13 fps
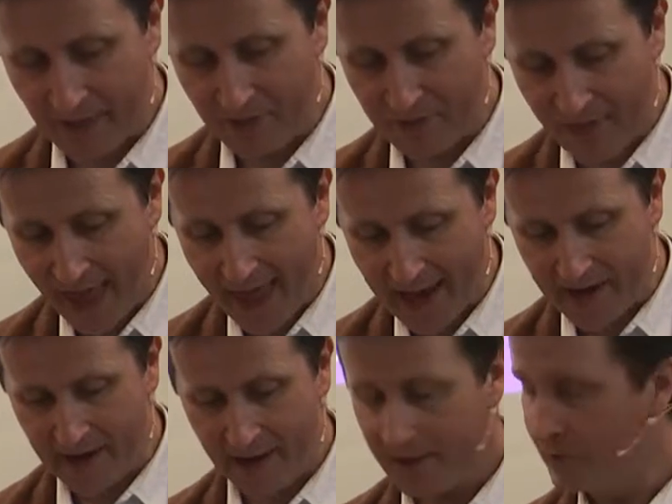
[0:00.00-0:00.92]

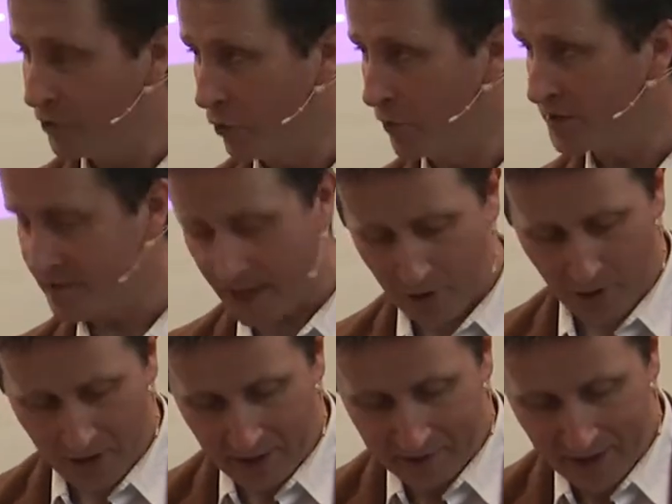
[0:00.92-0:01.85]
Then, notice now,
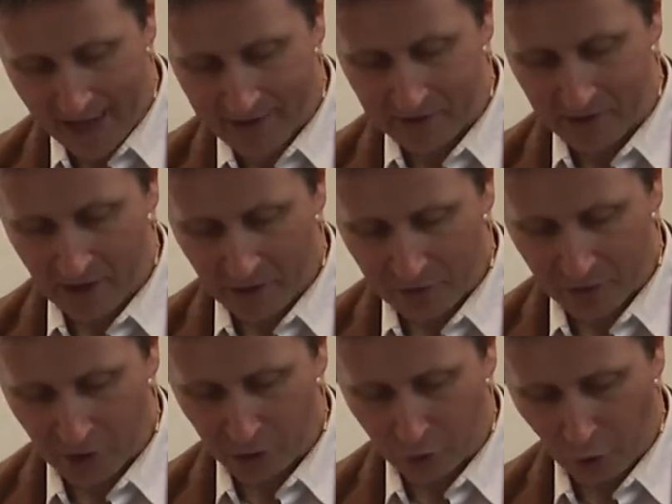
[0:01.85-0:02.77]
then
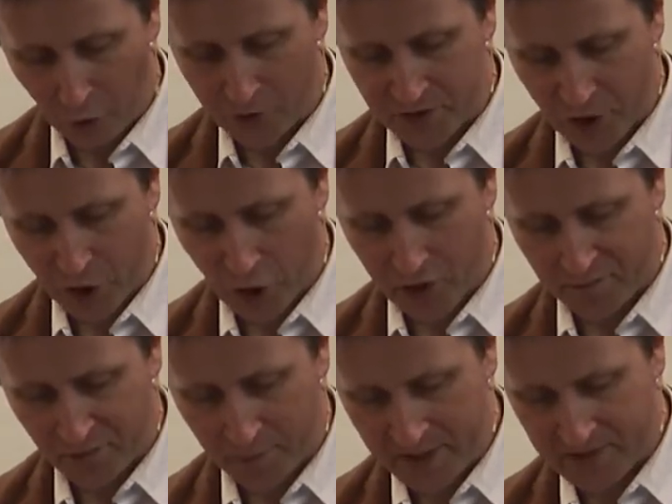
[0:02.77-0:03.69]
the Lord turned
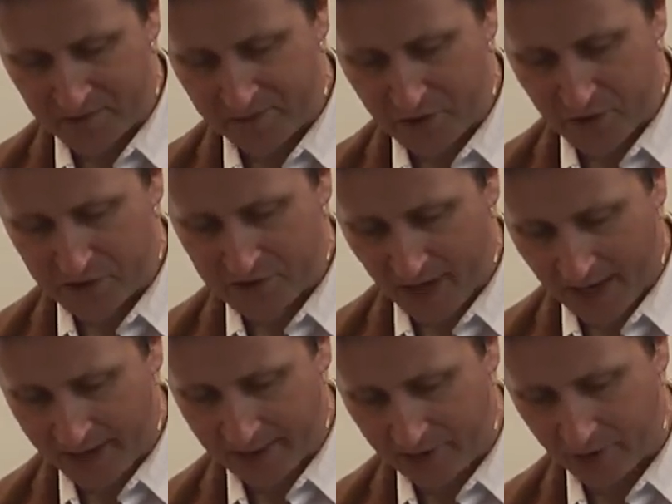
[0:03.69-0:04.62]
from his fierce
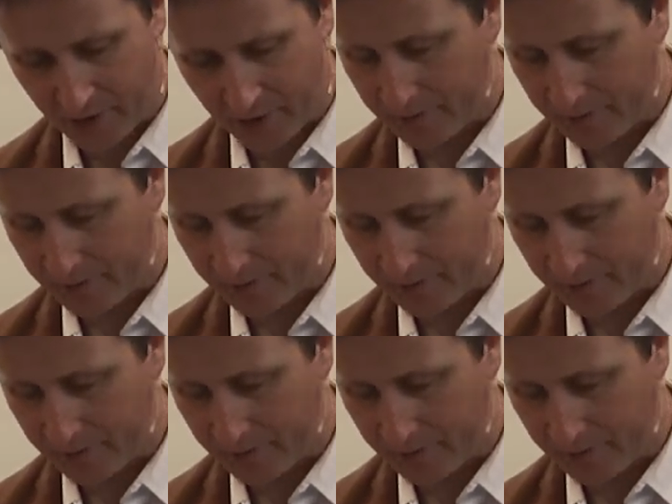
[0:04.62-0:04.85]
anger.